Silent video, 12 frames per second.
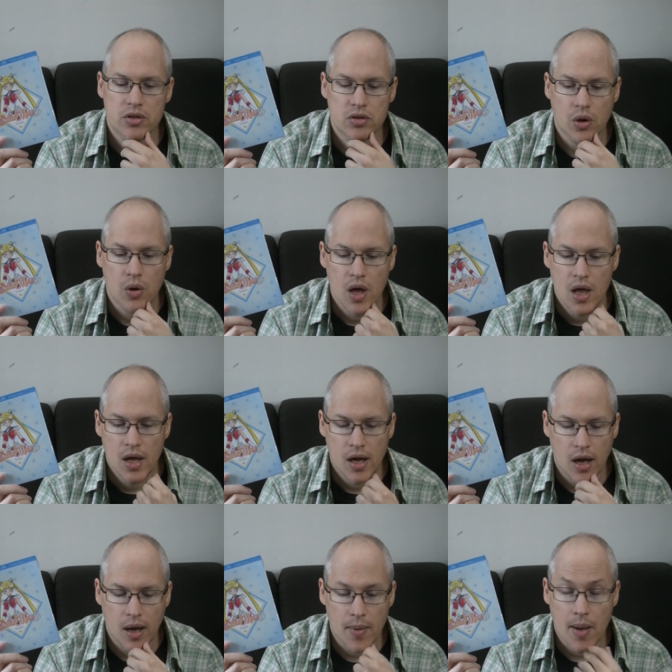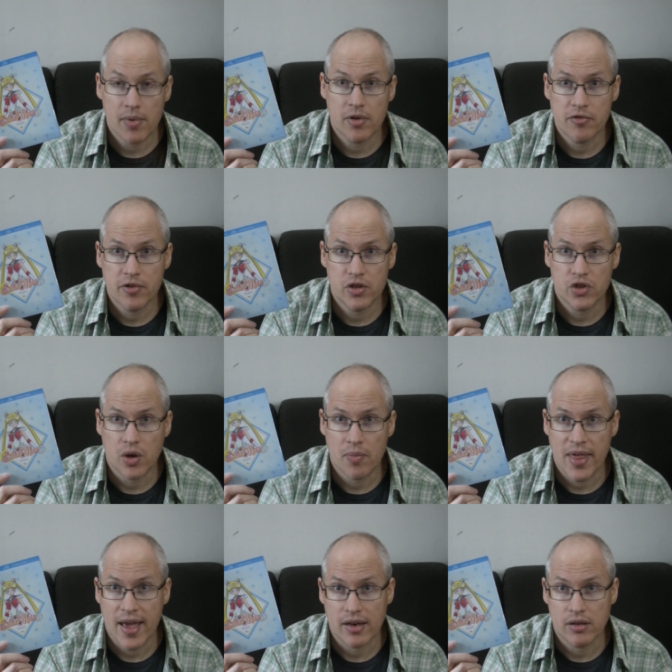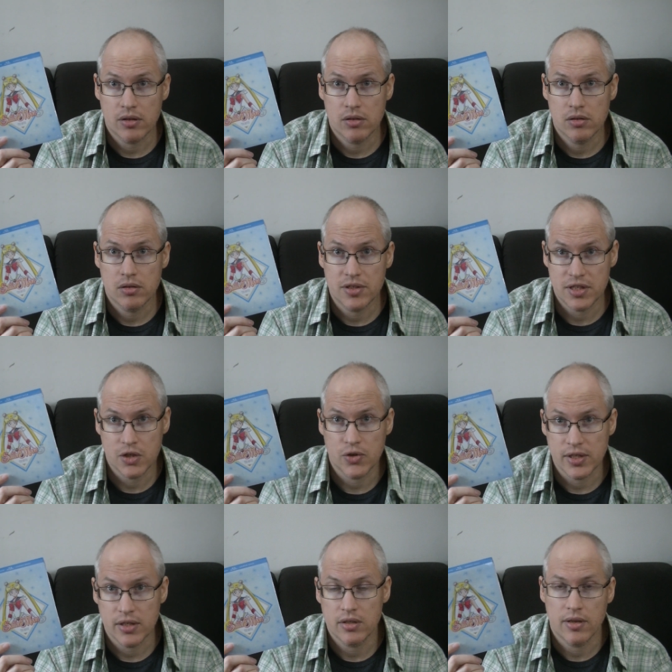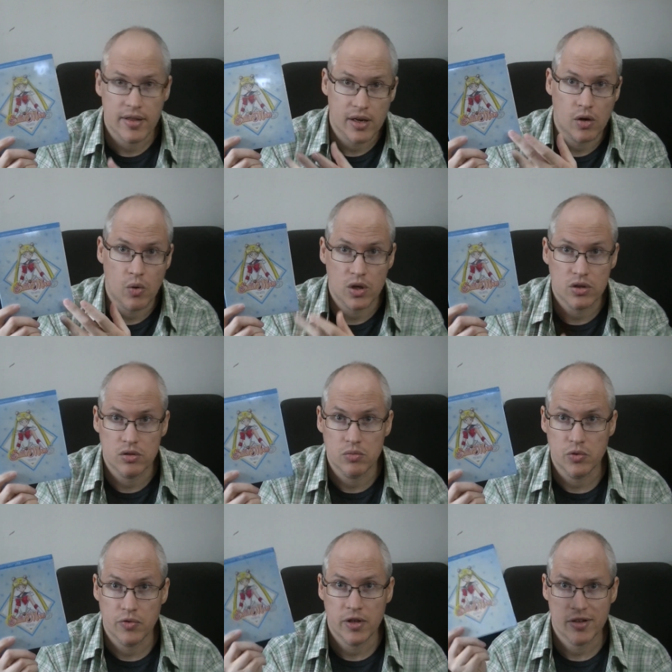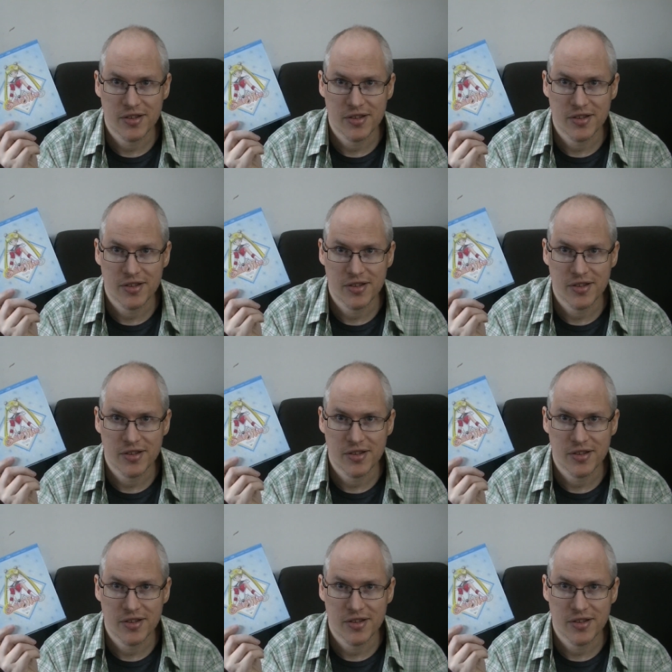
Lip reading: So I'm going to finish up that series, and then I'll watch the movie.